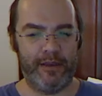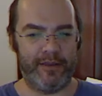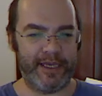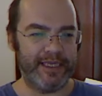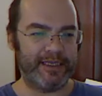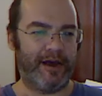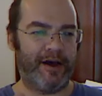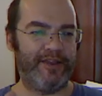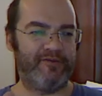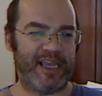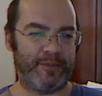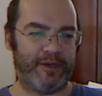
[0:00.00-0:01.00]
These are the
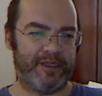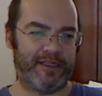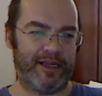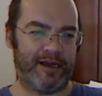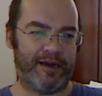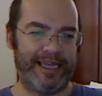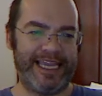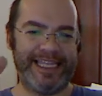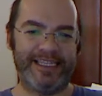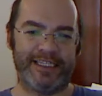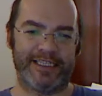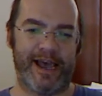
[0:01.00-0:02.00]
receptors that are
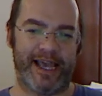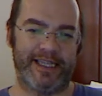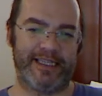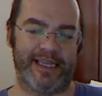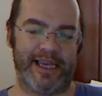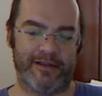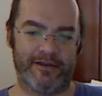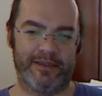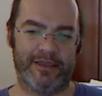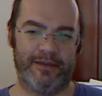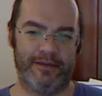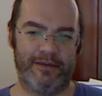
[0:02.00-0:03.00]
inside cells,
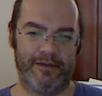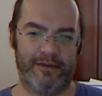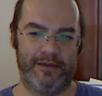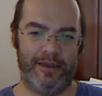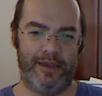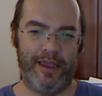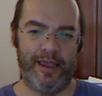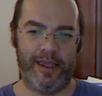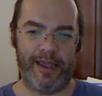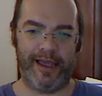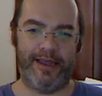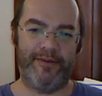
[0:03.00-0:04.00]

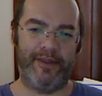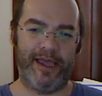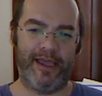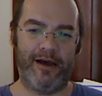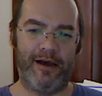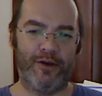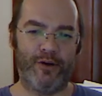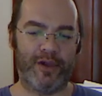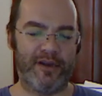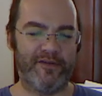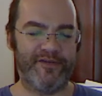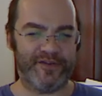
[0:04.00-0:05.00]
and they are
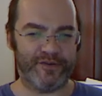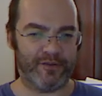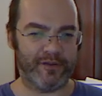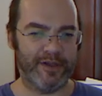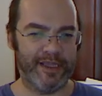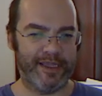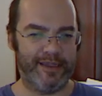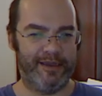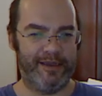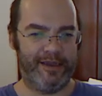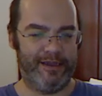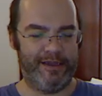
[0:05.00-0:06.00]
looking for
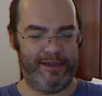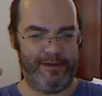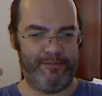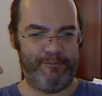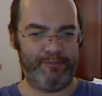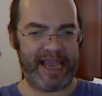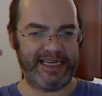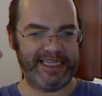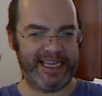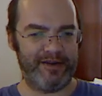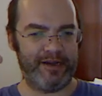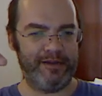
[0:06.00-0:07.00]

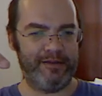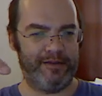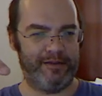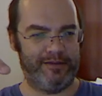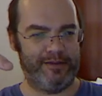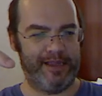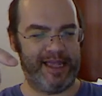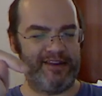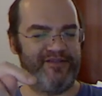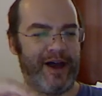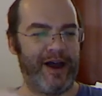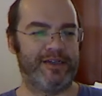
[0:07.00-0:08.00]
bacteria
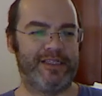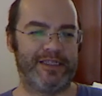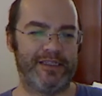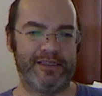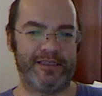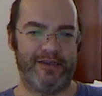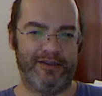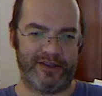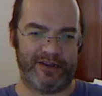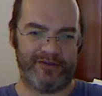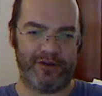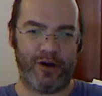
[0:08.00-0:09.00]
and viruses
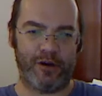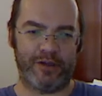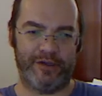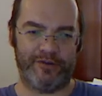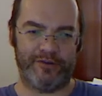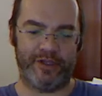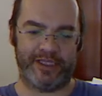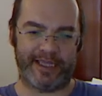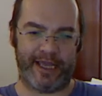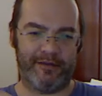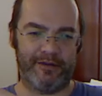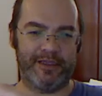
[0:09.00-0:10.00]
that have got through the
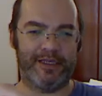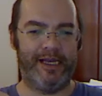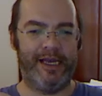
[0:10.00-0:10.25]
cells